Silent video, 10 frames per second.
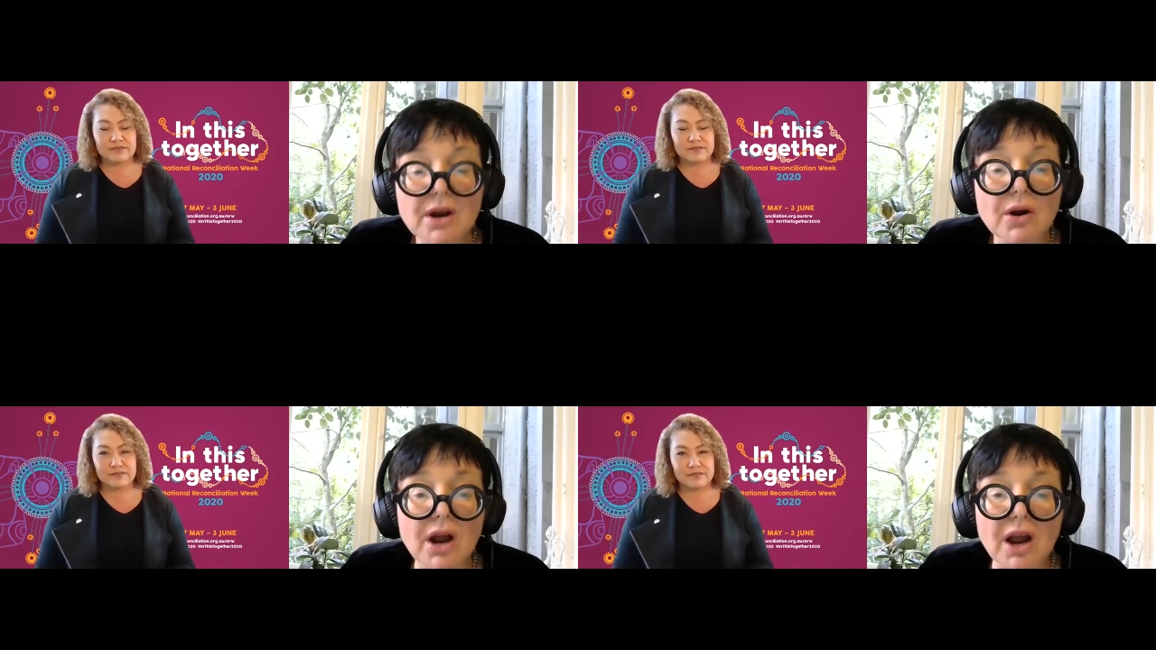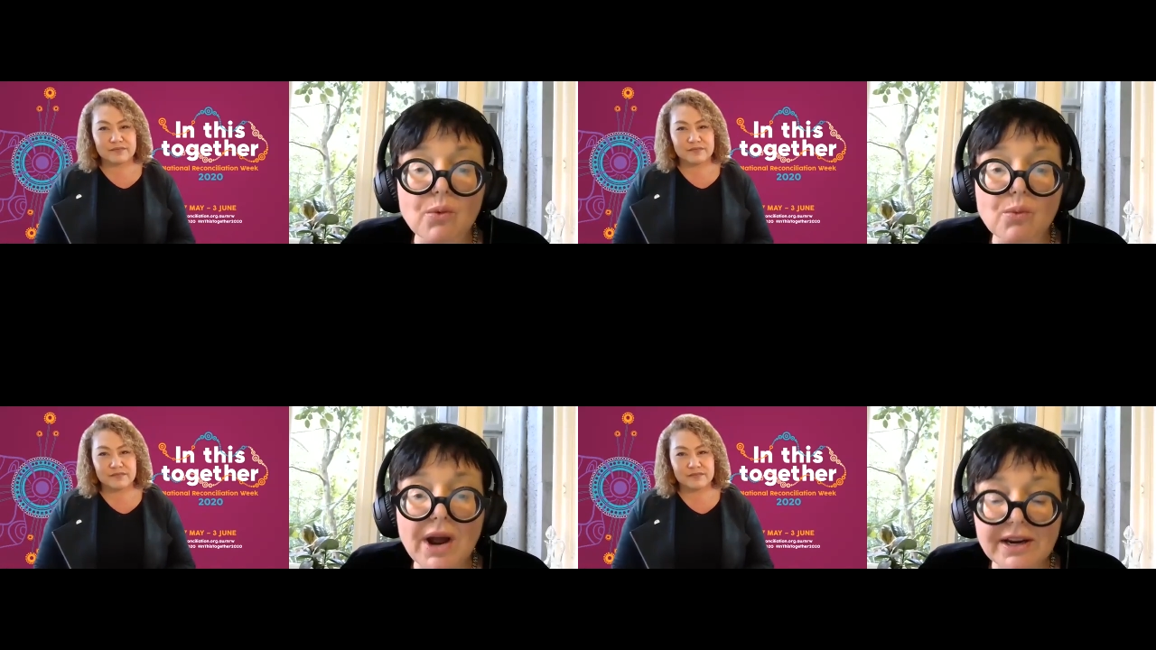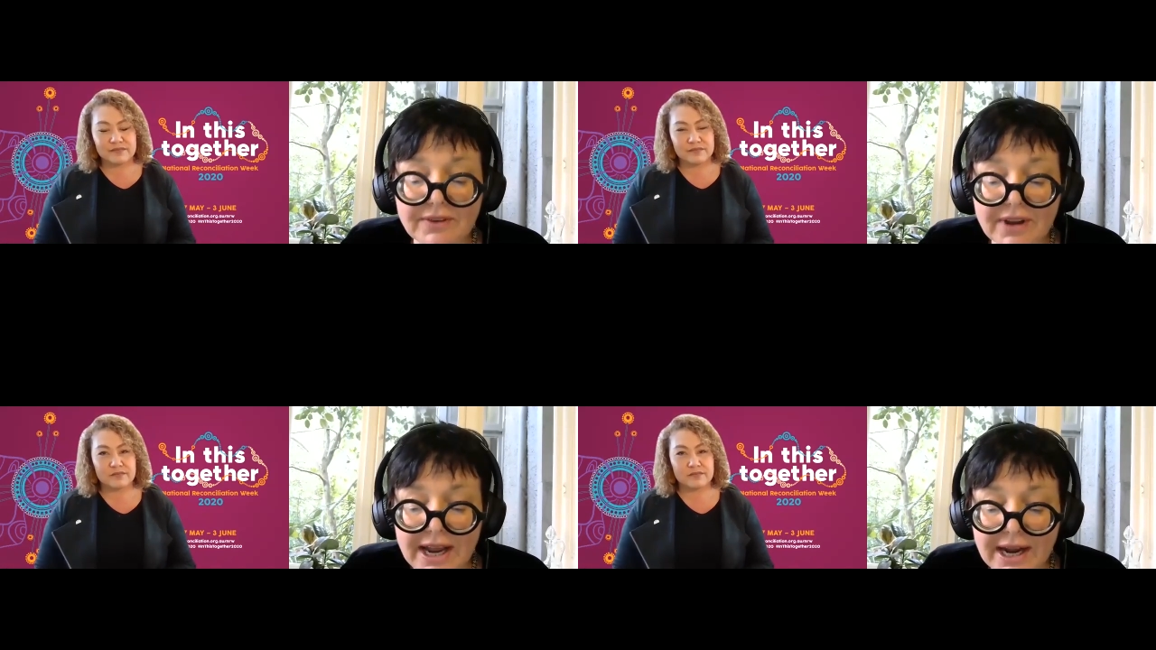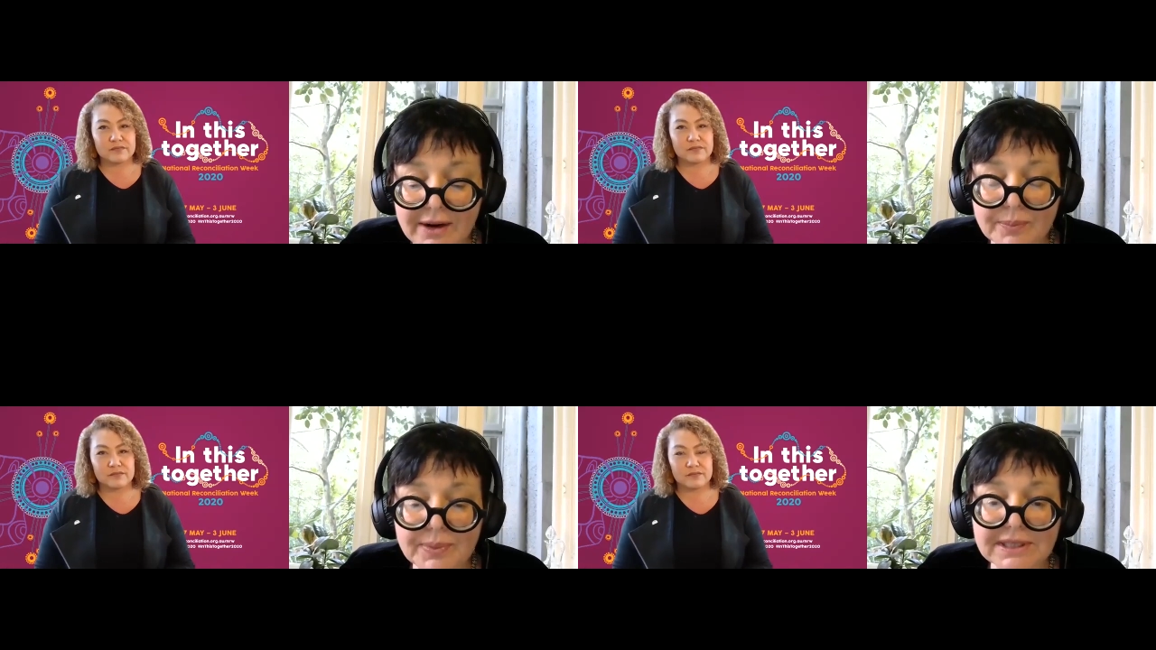Speaker 1: Uh, one of
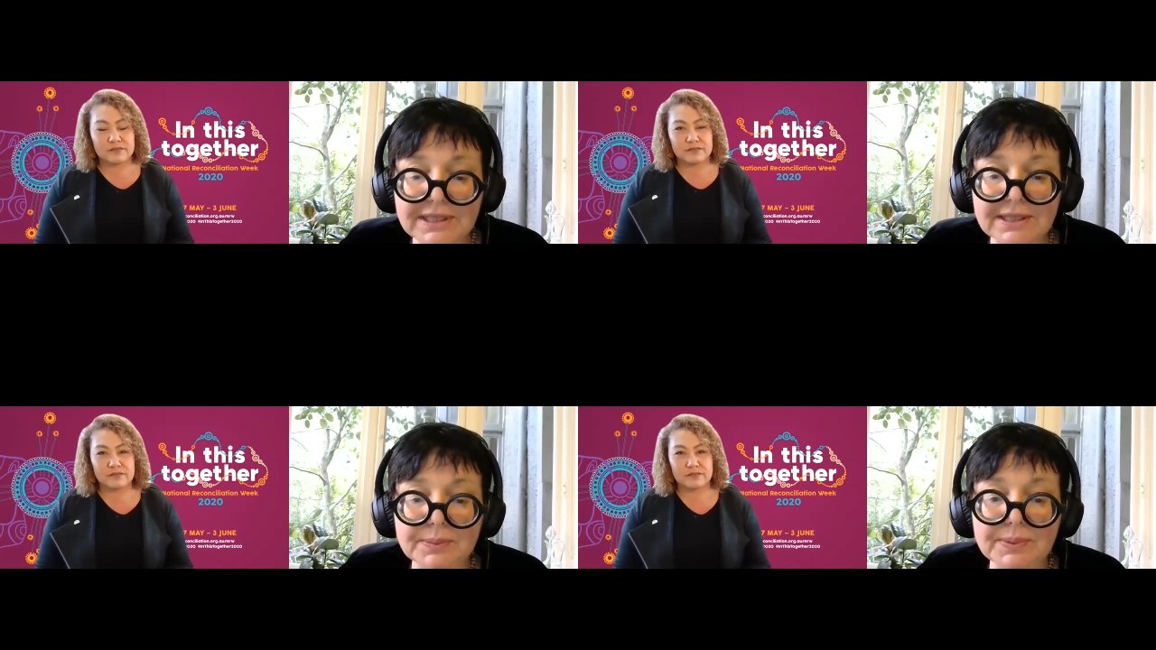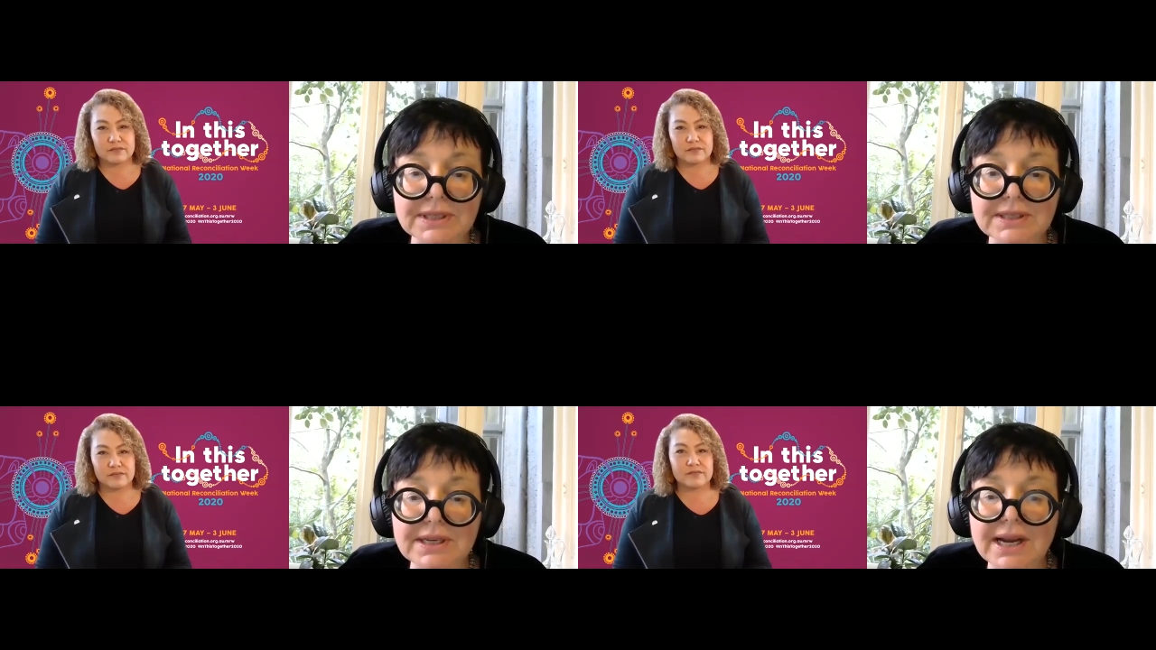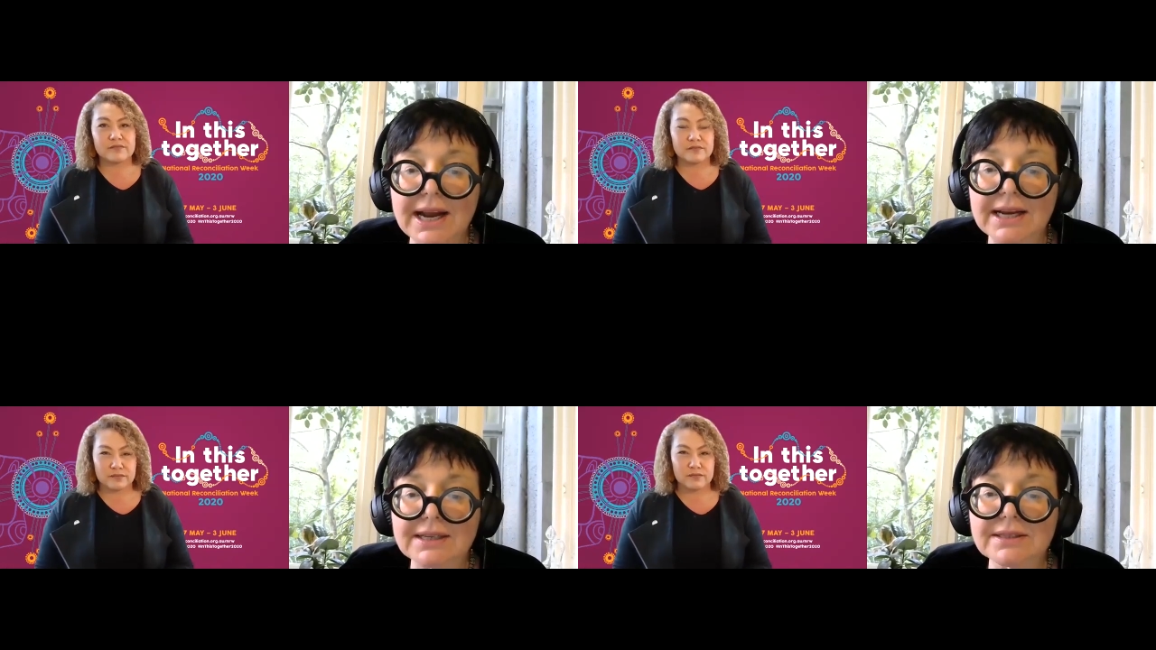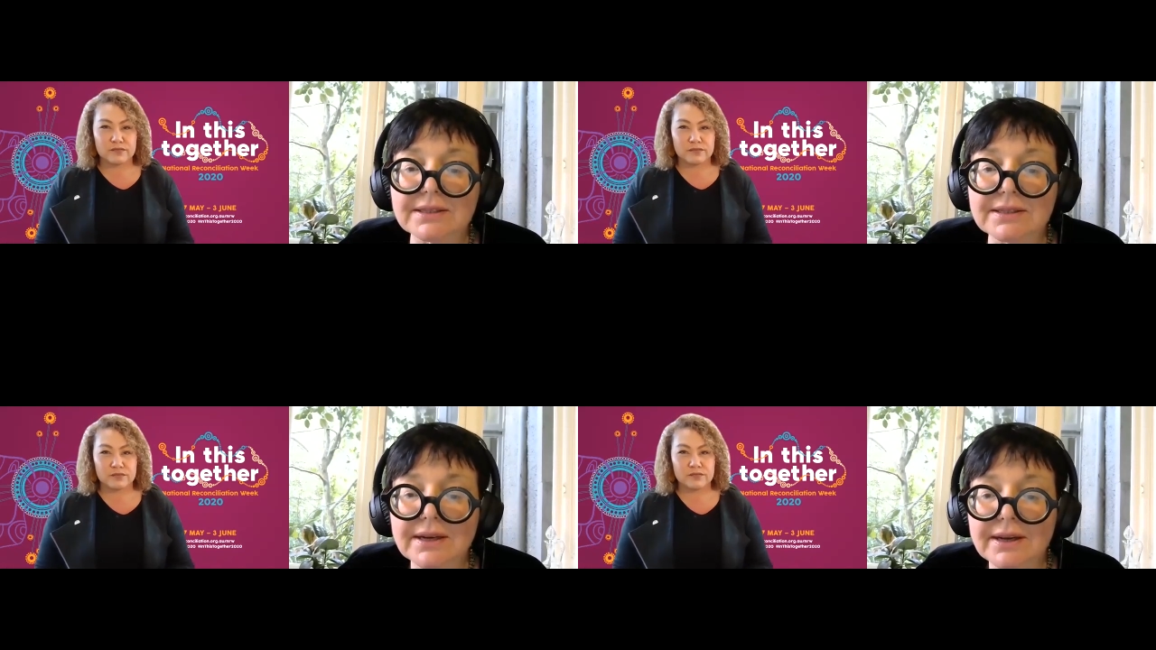our participants
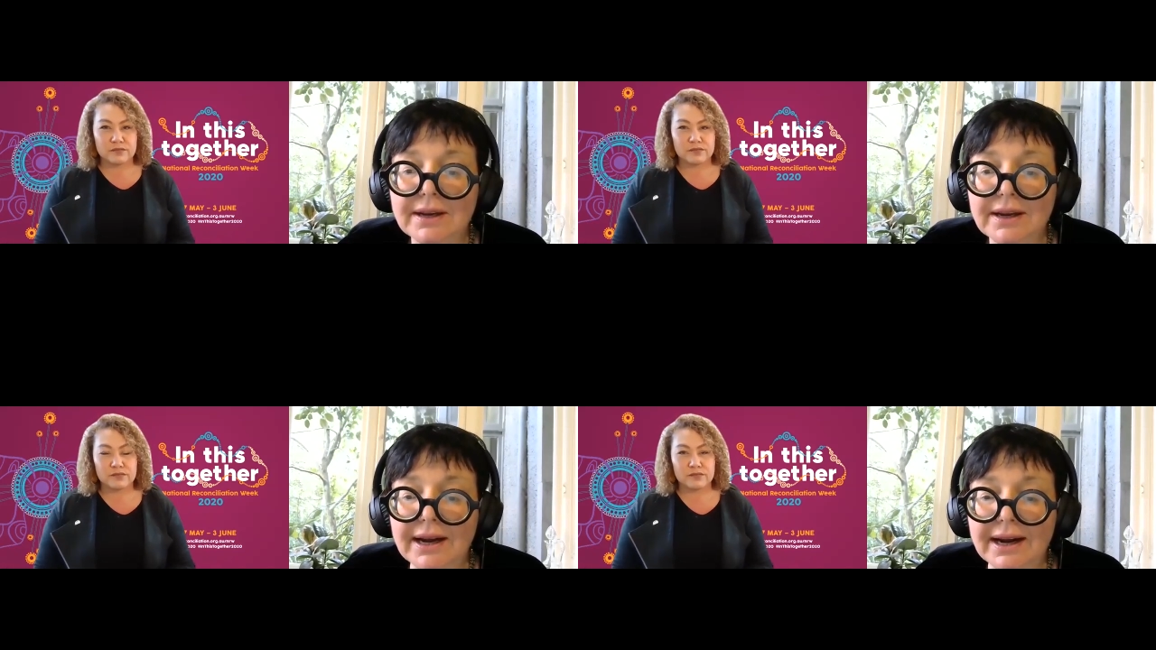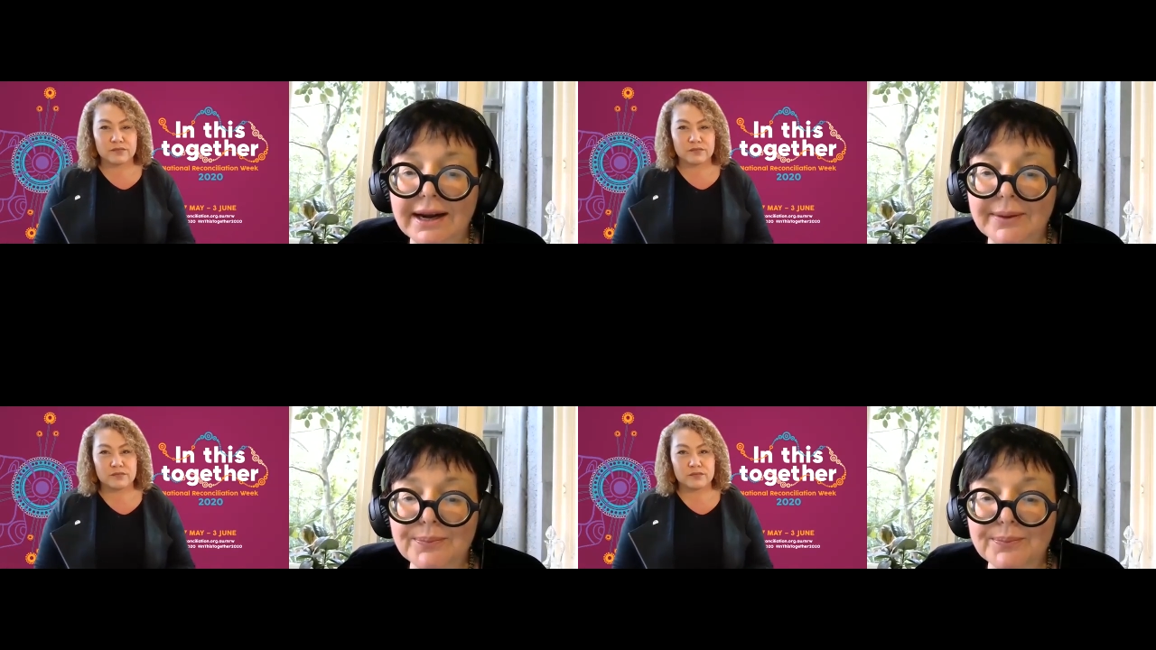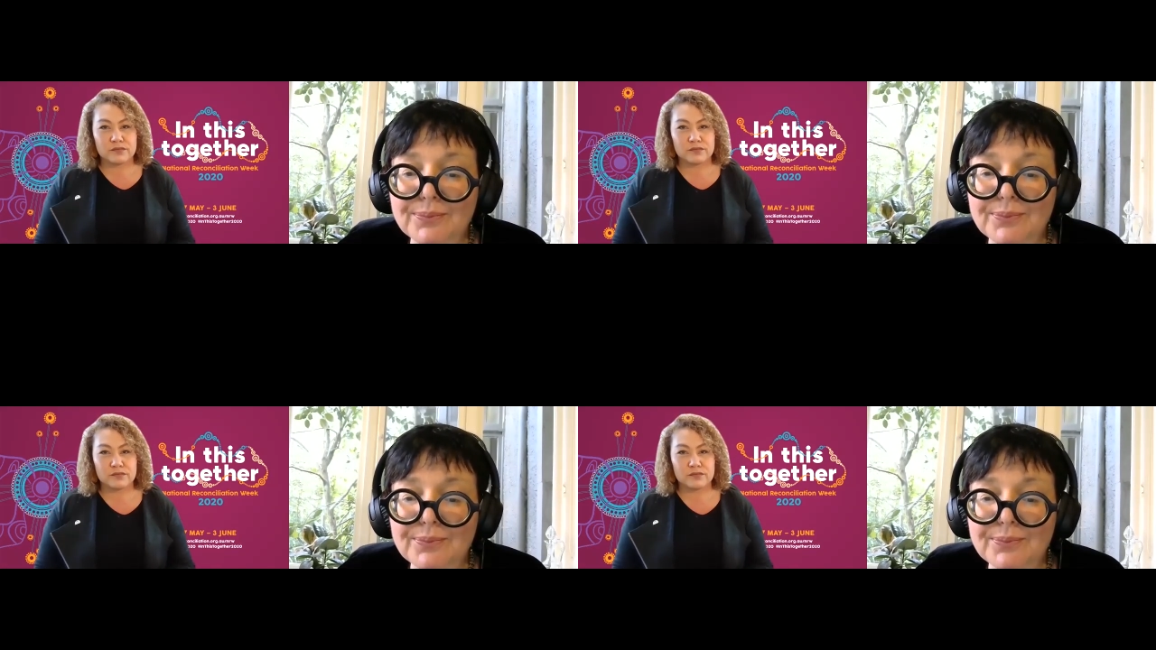asks, um,